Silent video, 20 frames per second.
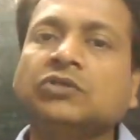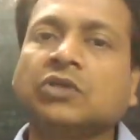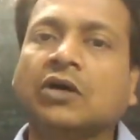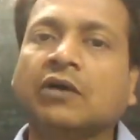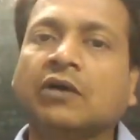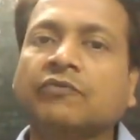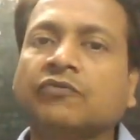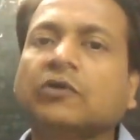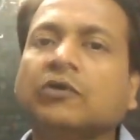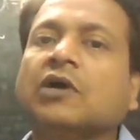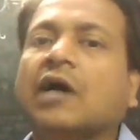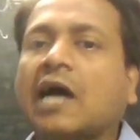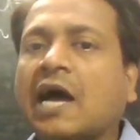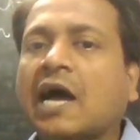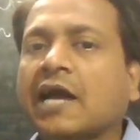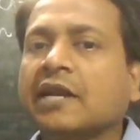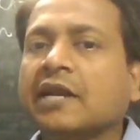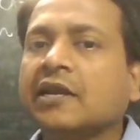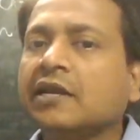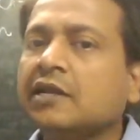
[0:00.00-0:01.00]
of
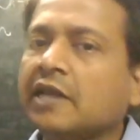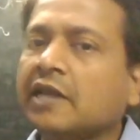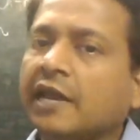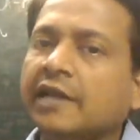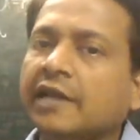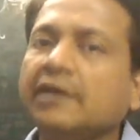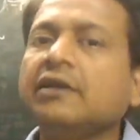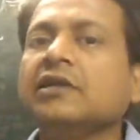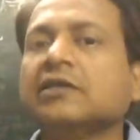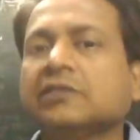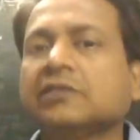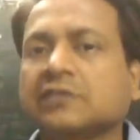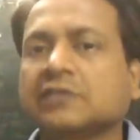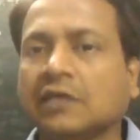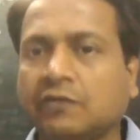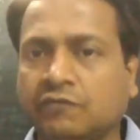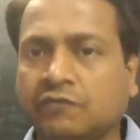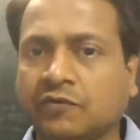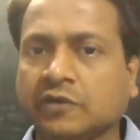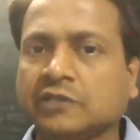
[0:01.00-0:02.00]
iron and
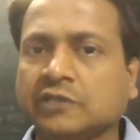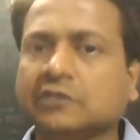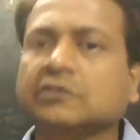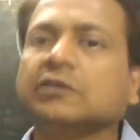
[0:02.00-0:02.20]
sulfur.